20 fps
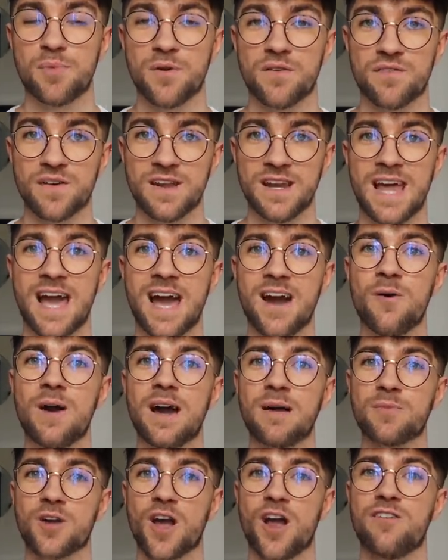But for now,
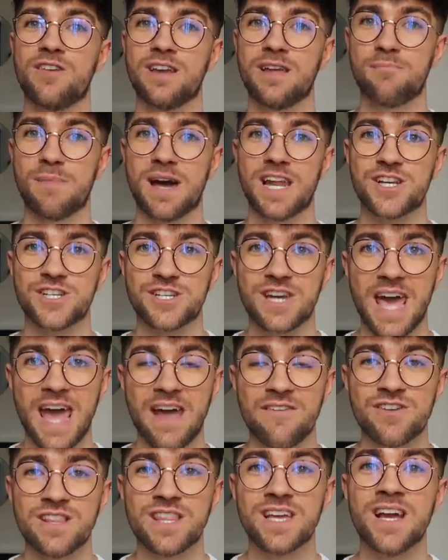I'm currently managing
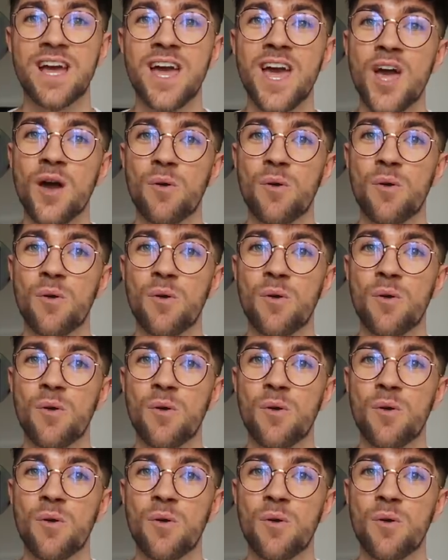everything